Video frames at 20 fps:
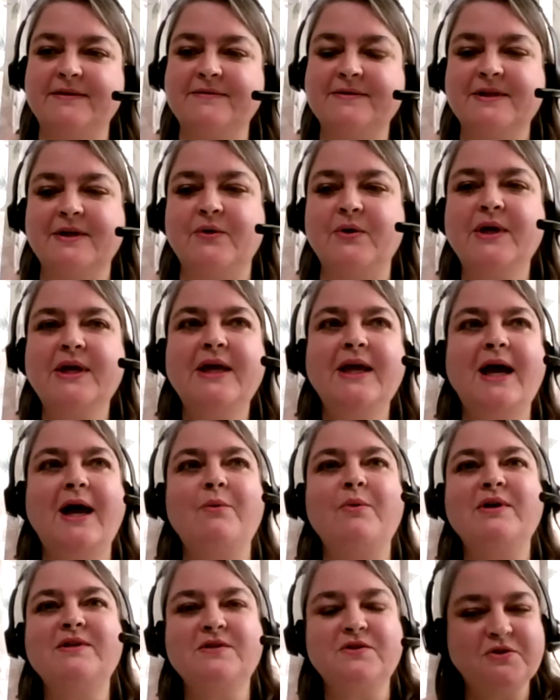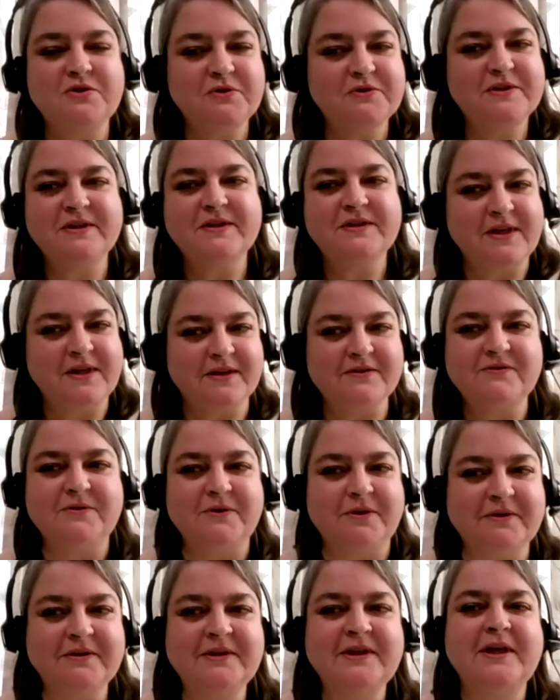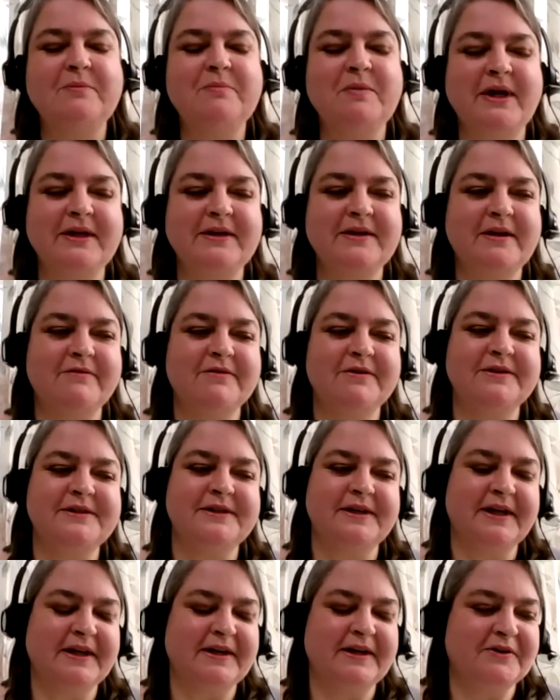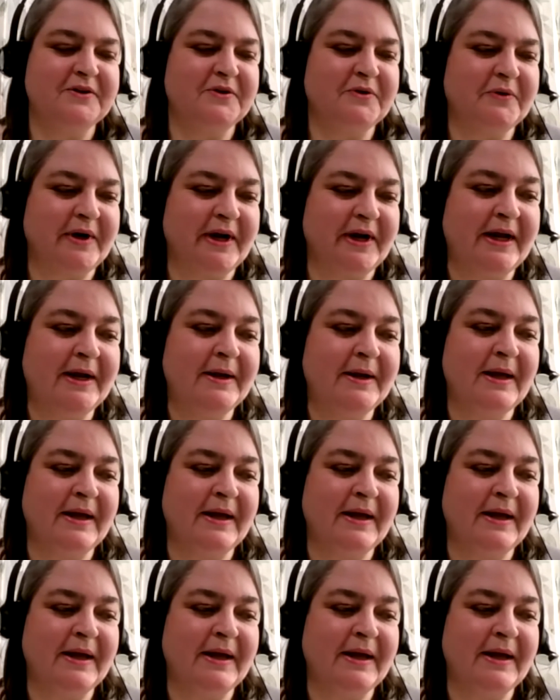So I wasn't too successful in my endeavor to get a degree.